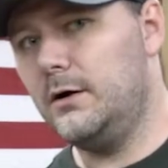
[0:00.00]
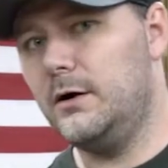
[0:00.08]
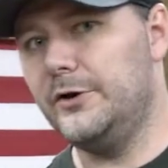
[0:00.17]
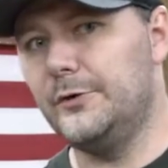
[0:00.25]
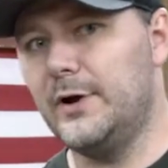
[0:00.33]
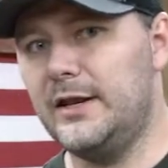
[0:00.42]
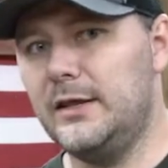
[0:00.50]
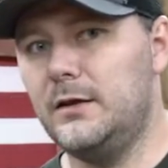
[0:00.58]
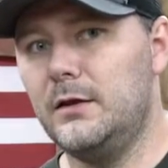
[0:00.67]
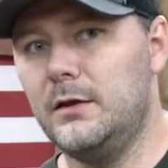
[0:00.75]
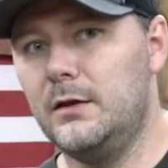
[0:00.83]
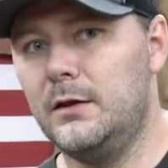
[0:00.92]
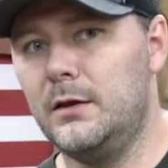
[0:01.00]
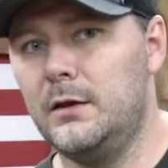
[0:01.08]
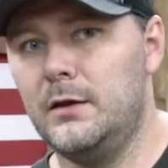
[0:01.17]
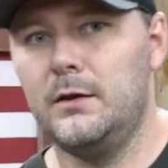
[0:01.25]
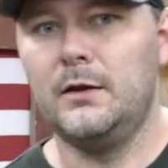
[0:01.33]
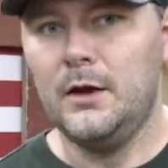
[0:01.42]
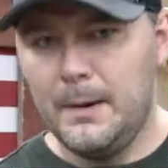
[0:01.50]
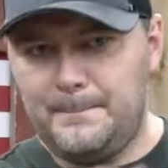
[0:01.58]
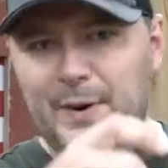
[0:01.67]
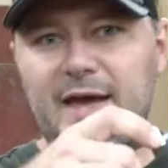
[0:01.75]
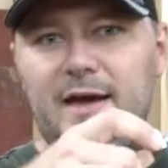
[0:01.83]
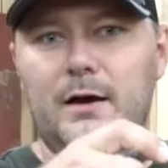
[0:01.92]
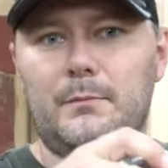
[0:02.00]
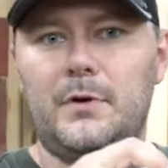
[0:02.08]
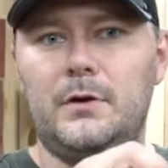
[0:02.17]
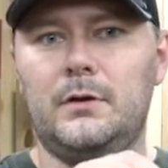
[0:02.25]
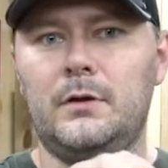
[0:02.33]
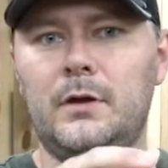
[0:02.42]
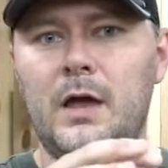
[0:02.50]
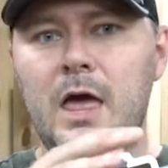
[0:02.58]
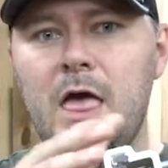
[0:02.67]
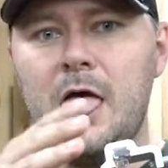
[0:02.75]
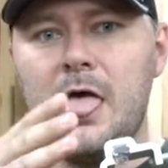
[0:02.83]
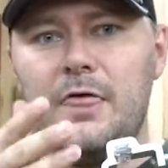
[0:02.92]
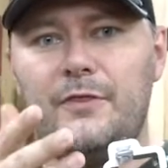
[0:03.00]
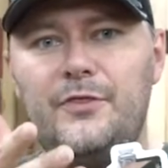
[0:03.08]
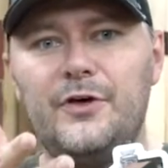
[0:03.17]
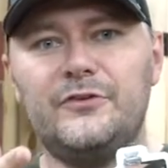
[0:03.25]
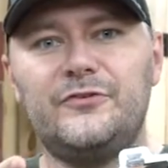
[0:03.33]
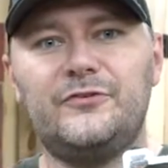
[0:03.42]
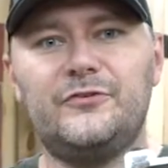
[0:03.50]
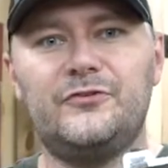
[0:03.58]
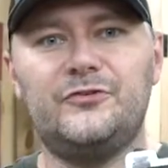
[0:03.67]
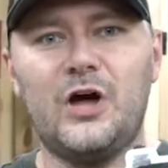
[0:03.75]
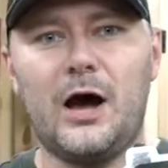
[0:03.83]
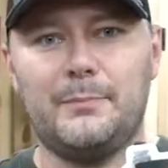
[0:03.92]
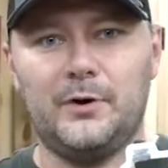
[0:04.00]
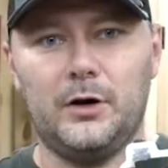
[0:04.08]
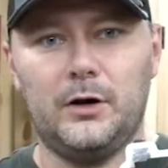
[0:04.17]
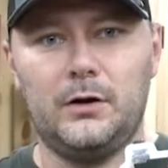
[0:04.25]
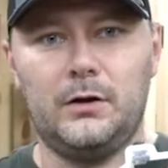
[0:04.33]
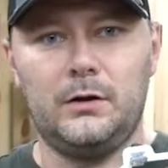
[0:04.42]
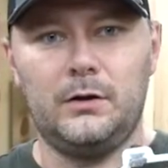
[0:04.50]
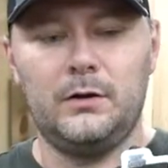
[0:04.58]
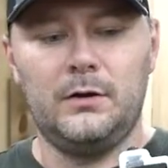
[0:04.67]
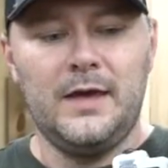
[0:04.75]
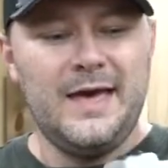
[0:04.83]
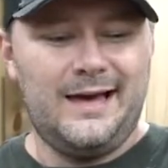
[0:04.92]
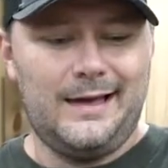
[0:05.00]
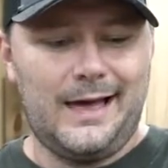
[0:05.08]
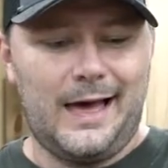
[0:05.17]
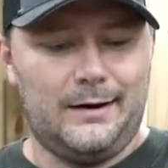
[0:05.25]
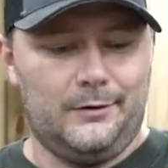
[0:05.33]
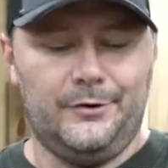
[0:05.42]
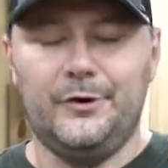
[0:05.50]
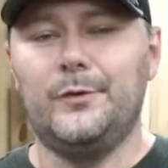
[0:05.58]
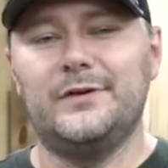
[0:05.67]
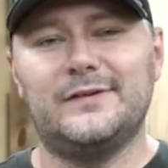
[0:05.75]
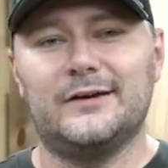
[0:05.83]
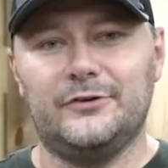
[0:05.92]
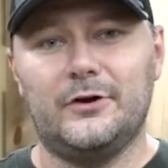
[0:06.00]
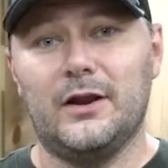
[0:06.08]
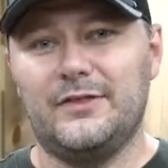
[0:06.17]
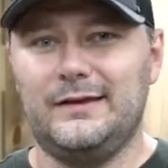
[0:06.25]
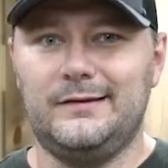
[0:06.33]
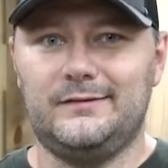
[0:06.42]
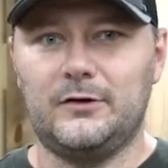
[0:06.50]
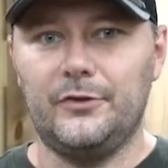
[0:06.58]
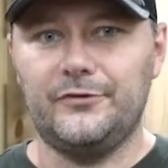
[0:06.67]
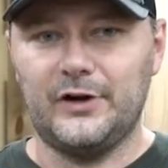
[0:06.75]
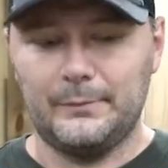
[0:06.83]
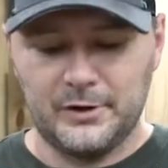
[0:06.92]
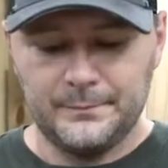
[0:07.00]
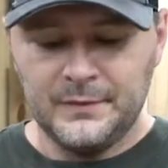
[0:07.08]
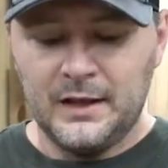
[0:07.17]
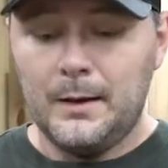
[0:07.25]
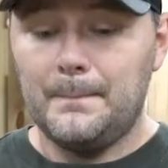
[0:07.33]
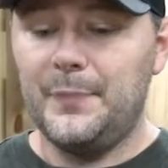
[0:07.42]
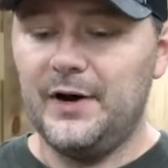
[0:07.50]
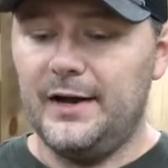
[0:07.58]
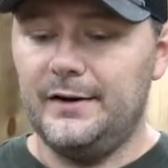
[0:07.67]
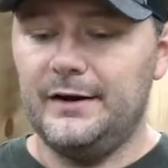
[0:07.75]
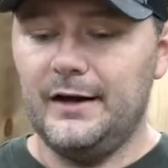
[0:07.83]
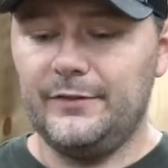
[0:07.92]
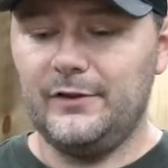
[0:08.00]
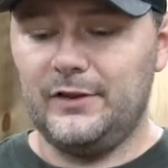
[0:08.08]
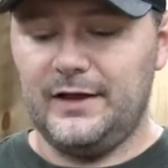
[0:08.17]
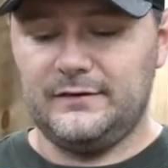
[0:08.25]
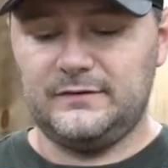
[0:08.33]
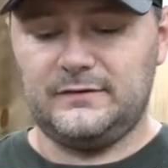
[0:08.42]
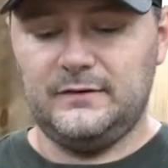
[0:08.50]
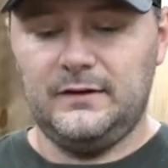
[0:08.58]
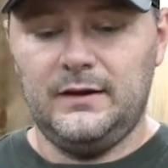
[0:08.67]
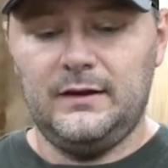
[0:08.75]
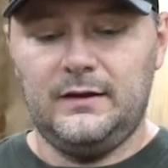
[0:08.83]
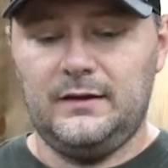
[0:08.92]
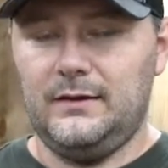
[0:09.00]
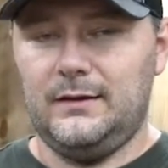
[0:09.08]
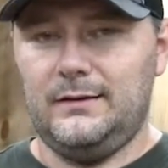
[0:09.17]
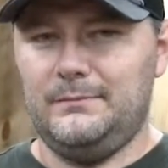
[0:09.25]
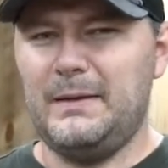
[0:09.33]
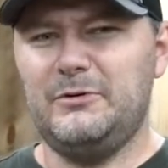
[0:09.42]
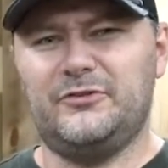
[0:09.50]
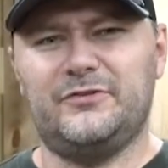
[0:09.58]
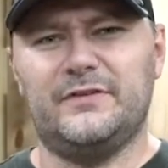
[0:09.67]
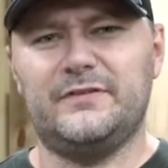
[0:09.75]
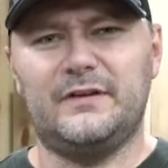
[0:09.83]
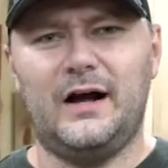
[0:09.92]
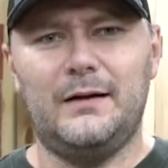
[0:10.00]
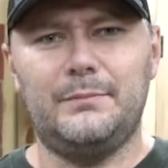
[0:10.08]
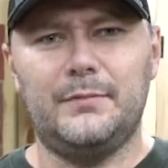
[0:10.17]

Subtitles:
Are you ready? Bam! The stopper. I don't know what it's actually called. I think it is called the stopper. But nonetheless, maybe just a stop.